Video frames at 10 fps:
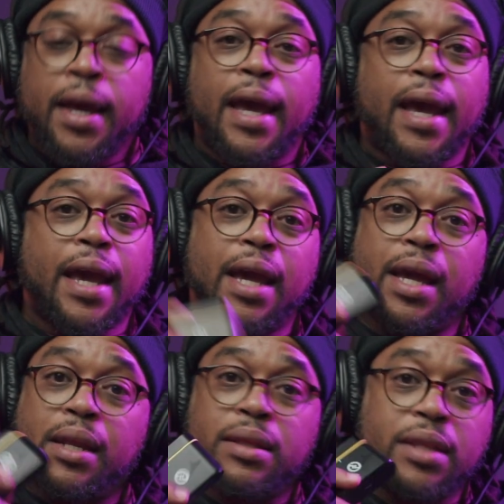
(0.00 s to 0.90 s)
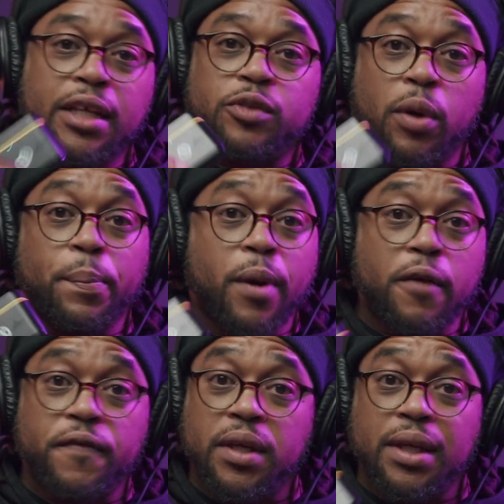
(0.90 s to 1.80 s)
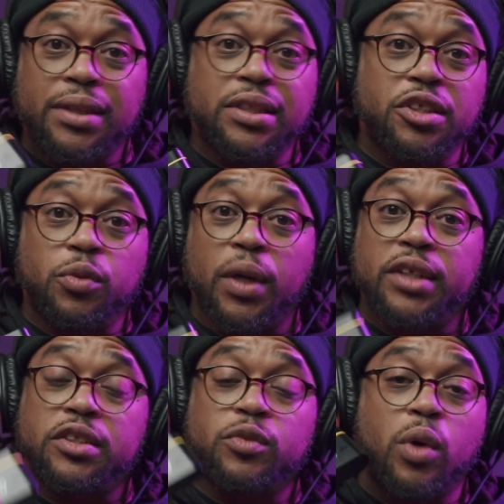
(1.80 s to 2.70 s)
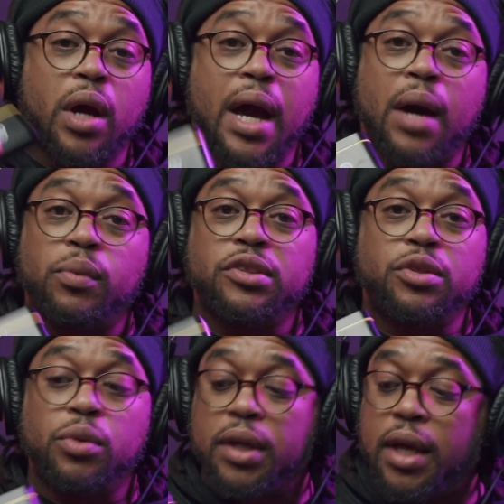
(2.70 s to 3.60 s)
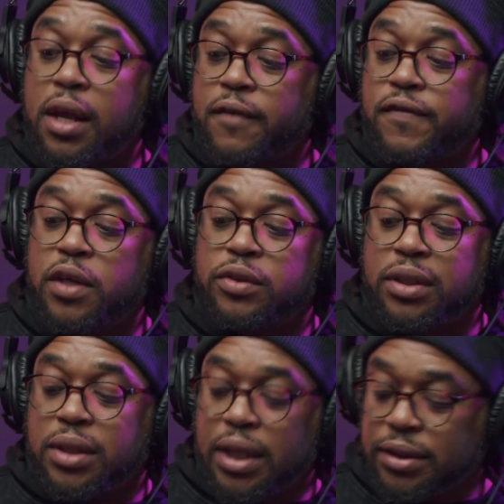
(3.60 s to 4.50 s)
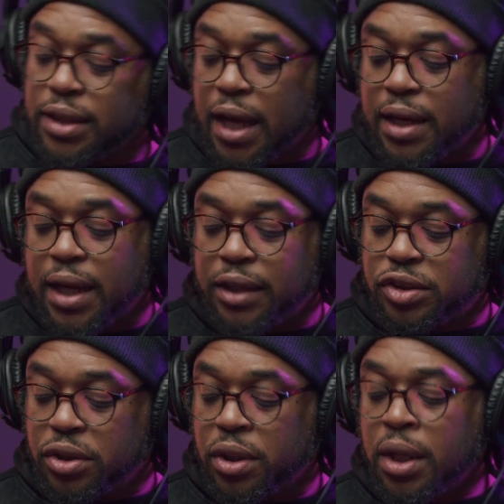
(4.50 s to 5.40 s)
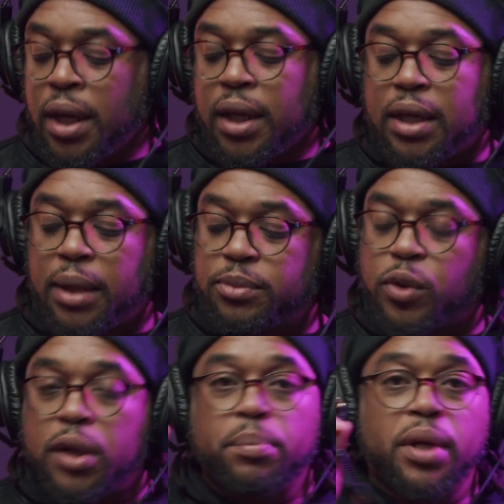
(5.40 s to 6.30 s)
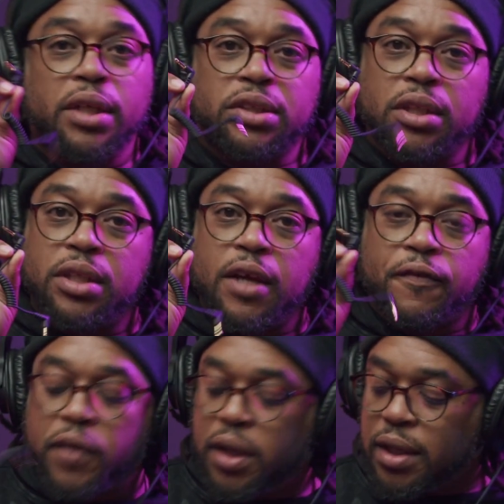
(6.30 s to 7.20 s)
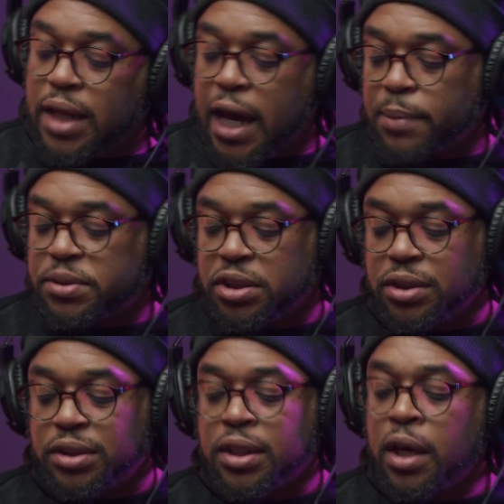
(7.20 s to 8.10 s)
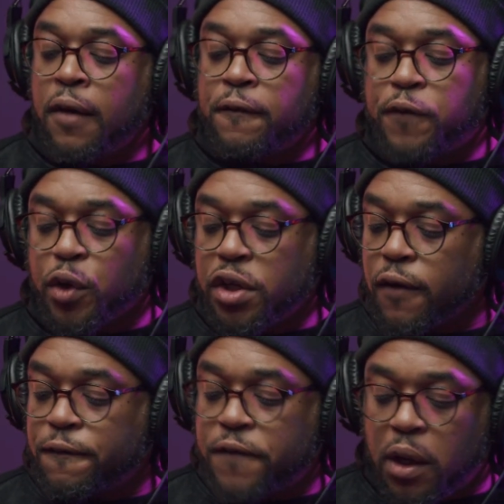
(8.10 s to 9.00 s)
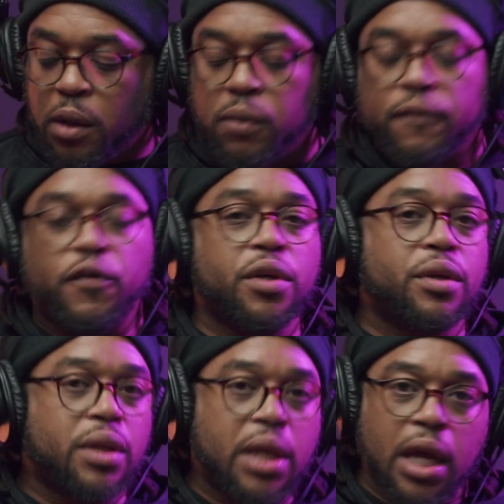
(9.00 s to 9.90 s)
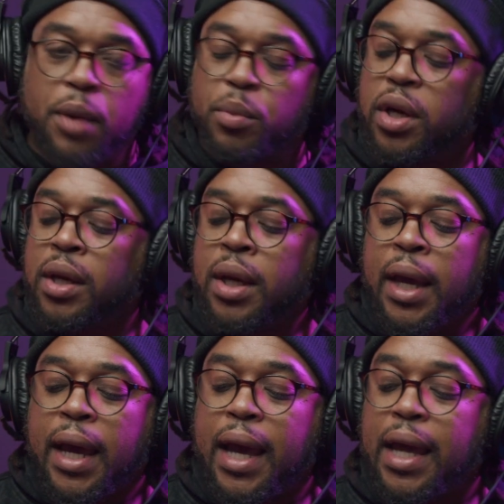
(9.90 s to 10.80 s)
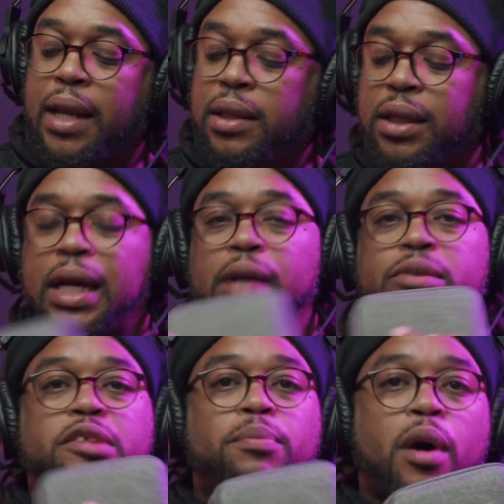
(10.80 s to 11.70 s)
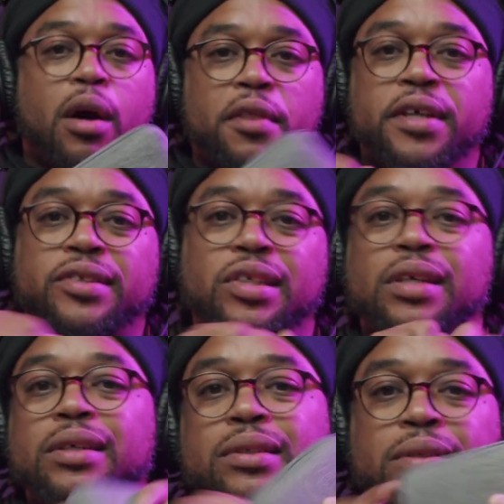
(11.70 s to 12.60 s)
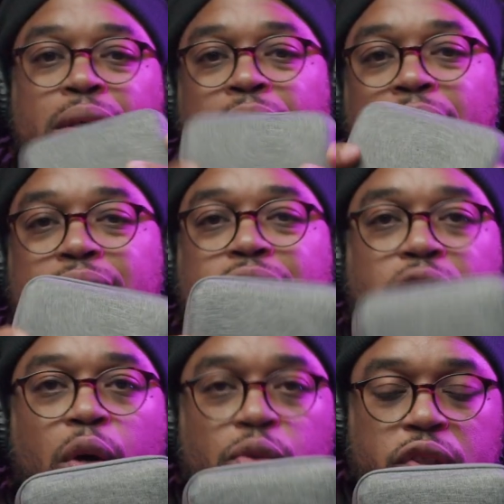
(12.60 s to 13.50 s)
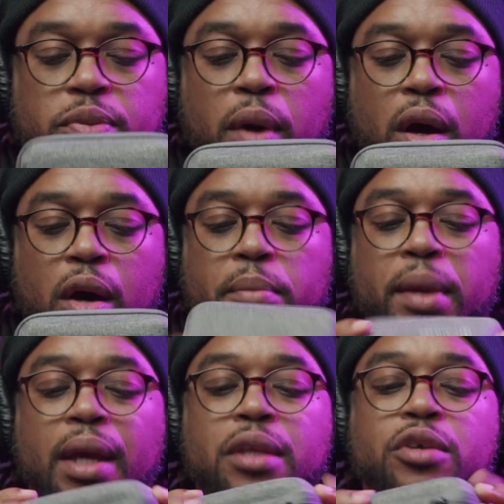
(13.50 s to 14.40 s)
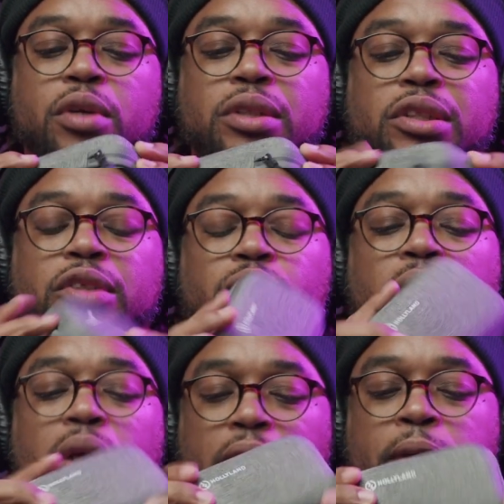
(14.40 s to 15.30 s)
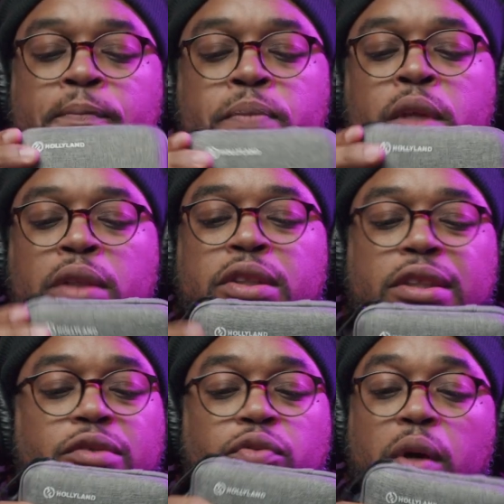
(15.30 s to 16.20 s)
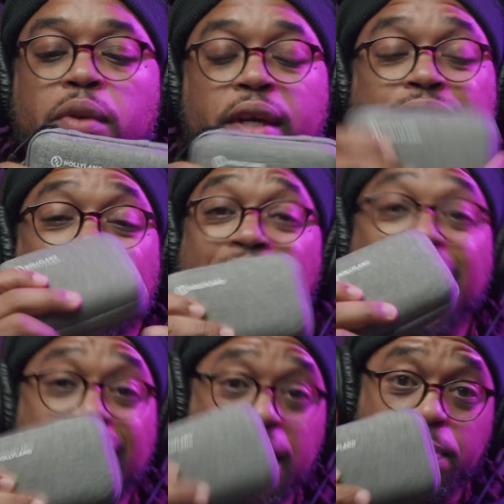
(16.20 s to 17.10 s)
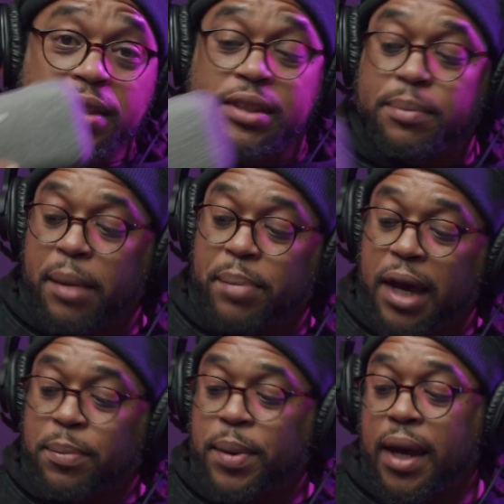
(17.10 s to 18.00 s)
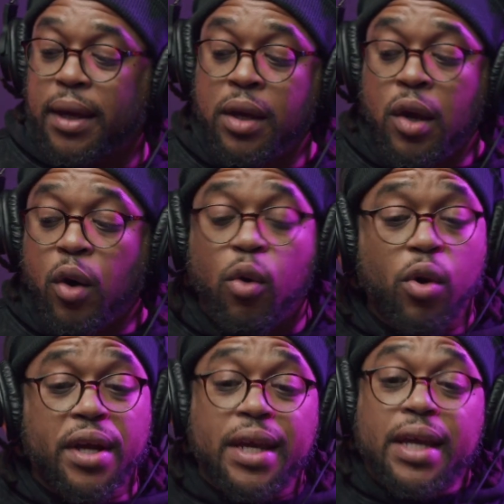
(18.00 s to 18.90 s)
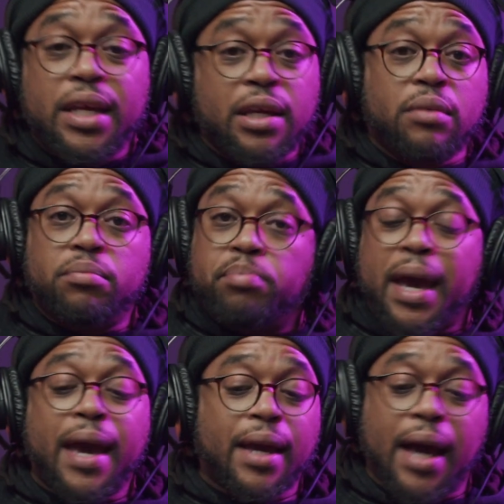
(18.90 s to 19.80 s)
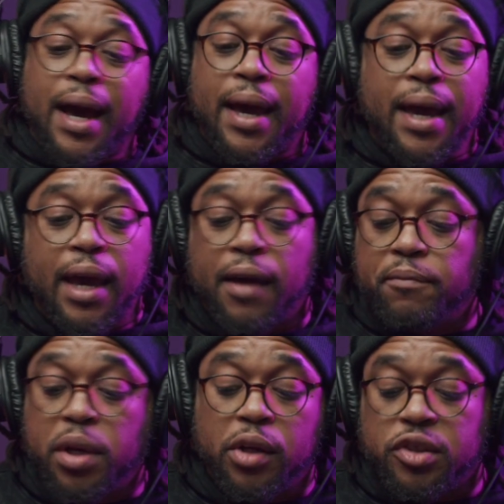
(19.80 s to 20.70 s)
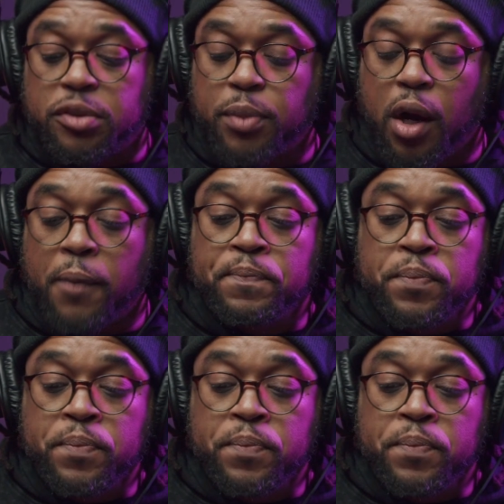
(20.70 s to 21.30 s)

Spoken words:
And these were perfect in situations where I was doing interviews and things of that nature. Comes with a bunch of different adaptions for your phone, for your camera, and look how small this is. It's so small, man. You can just really just throw this, and I keep this in my backpack or any bag I have, big or small.